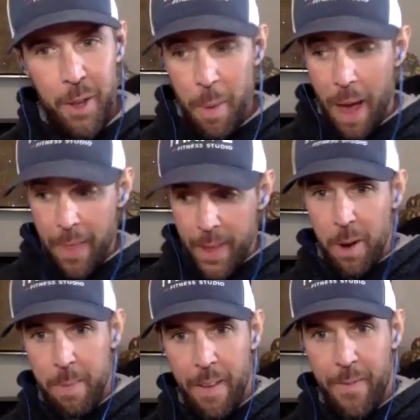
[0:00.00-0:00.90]
You, I think
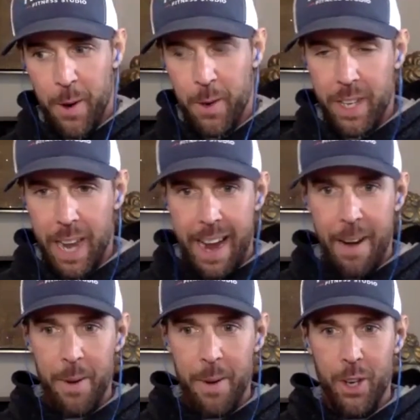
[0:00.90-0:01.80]
you're my first
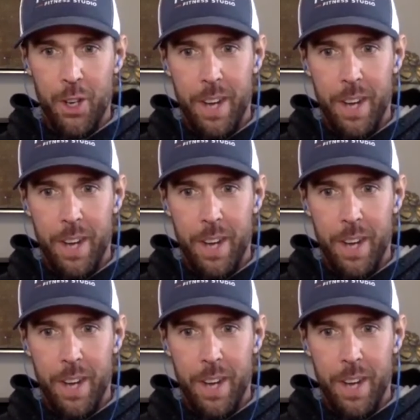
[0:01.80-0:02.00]
Irish